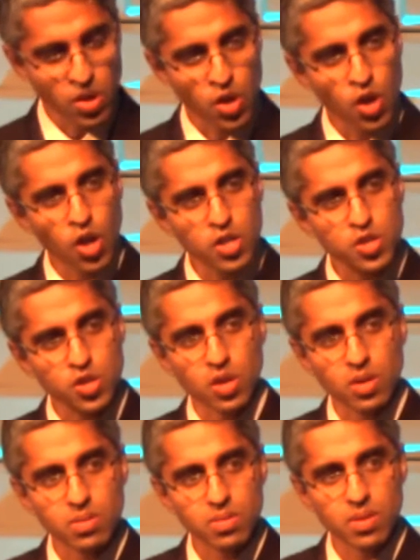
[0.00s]
the
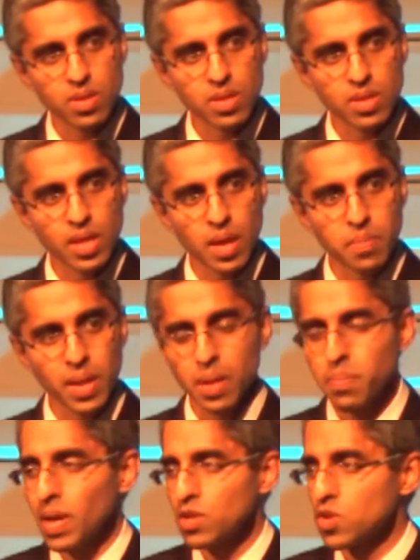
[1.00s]
culture that many
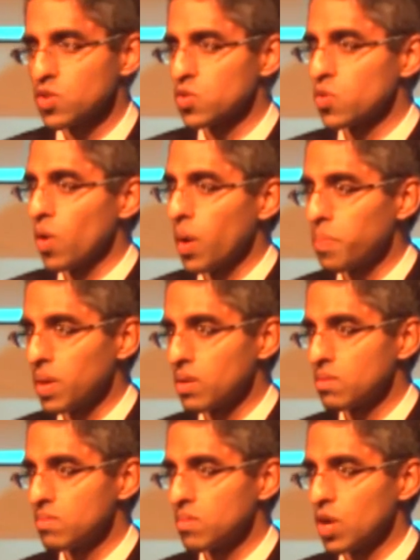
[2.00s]
patients grew up in,
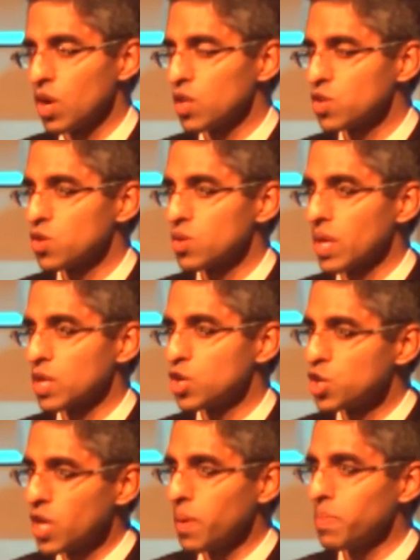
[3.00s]
the culture that
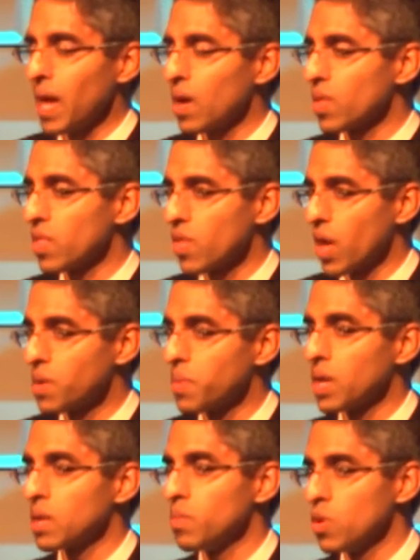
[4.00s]
shaped how they thought
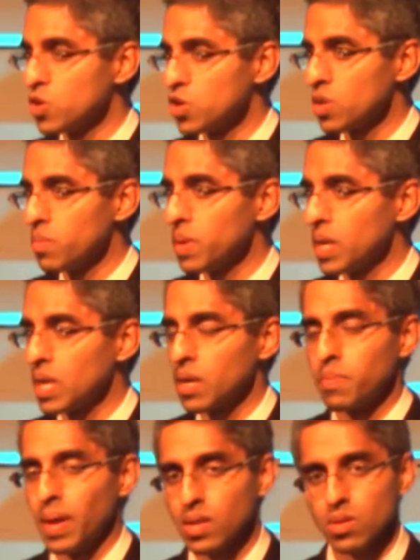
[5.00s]
about emotional being
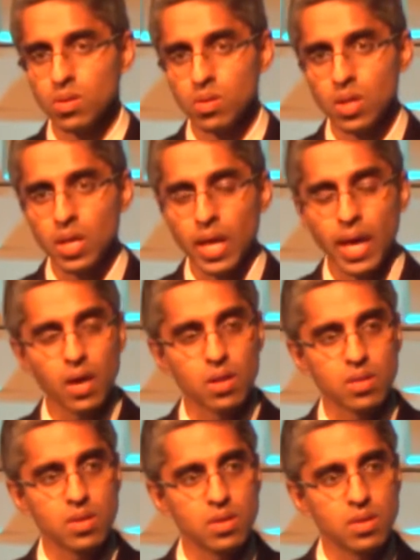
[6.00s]
and mental
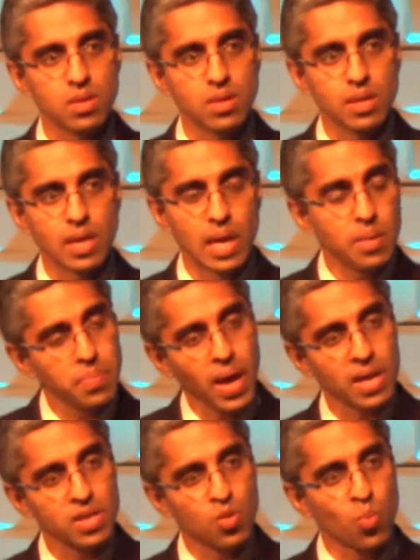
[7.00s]
health,
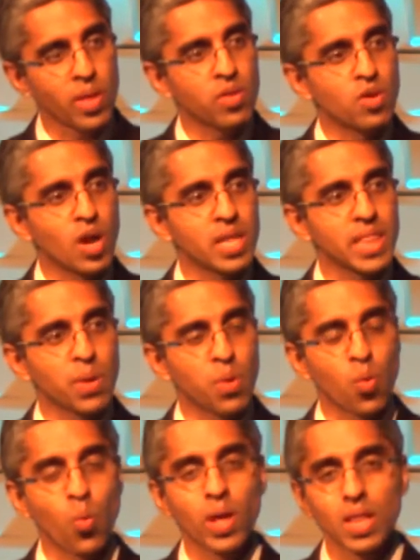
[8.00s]
impacted whether or not they were
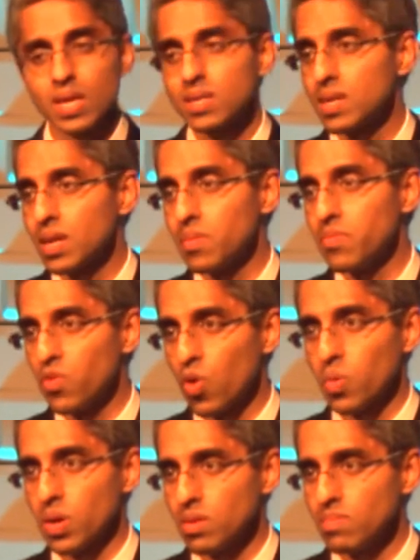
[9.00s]
willing to come
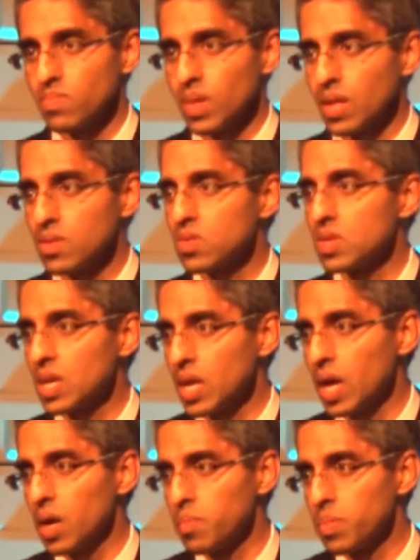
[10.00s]
forward and seek
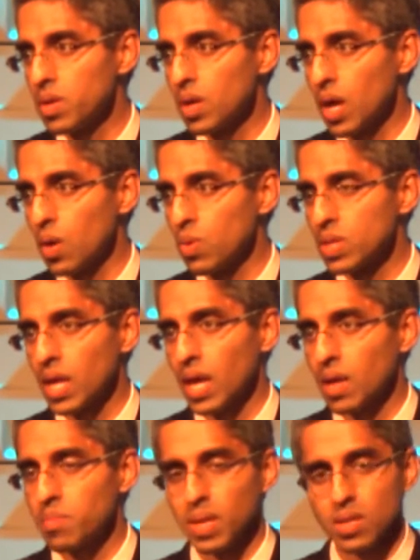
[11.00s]
help when they
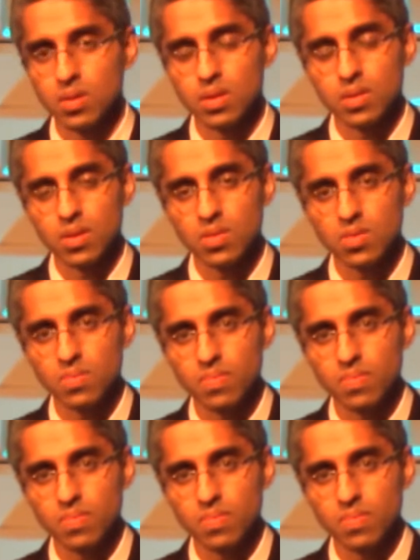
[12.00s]
had mental illness.